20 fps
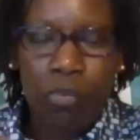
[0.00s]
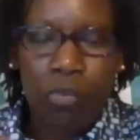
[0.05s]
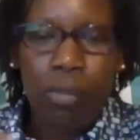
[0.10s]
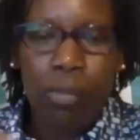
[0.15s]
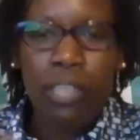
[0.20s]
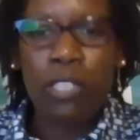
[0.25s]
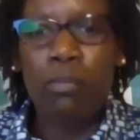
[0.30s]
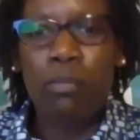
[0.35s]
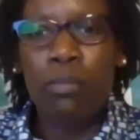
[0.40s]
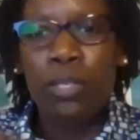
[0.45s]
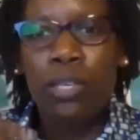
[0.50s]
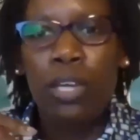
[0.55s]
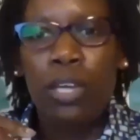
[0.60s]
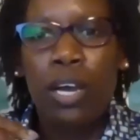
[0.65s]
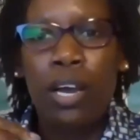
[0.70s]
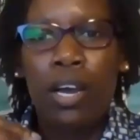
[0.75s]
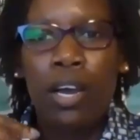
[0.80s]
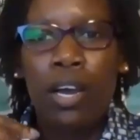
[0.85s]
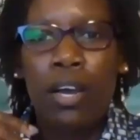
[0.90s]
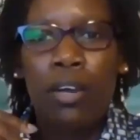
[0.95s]
You must
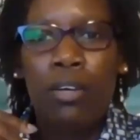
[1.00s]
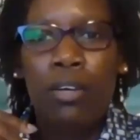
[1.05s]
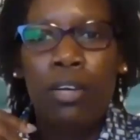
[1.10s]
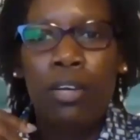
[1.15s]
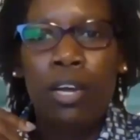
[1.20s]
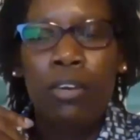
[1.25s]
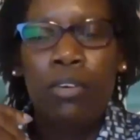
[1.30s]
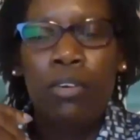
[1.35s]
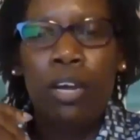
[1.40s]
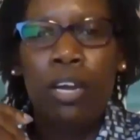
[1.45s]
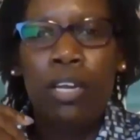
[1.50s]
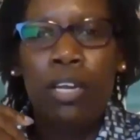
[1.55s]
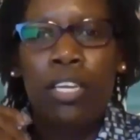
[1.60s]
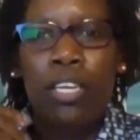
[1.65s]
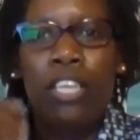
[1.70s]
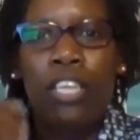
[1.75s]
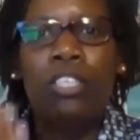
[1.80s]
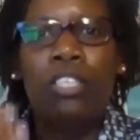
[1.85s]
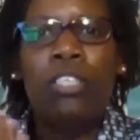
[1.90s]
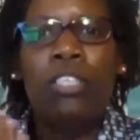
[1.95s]
be uh, are, are
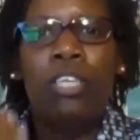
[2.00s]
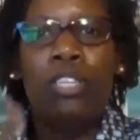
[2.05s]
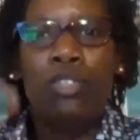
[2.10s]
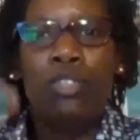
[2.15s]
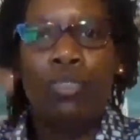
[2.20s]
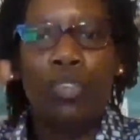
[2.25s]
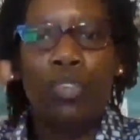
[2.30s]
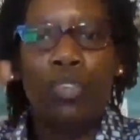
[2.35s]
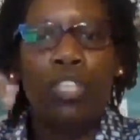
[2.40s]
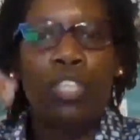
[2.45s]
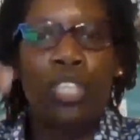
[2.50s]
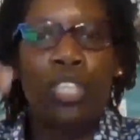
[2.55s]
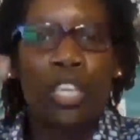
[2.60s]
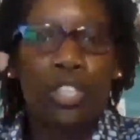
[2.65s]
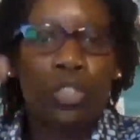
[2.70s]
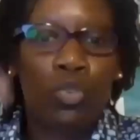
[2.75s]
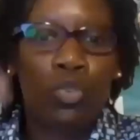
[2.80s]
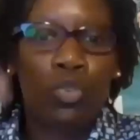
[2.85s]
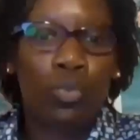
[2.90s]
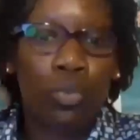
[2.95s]
an agent that is
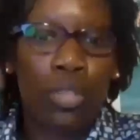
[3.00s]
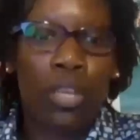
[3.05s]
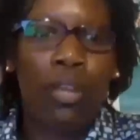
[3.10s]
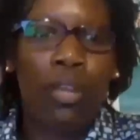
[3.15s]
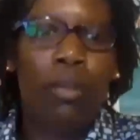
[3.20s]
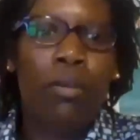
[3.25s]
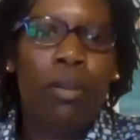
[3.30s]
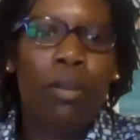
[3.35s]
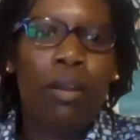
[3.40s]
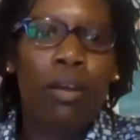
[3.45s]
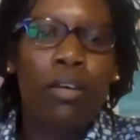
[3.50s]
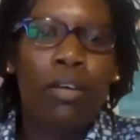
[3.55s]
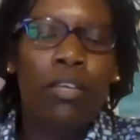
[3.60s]
registered to then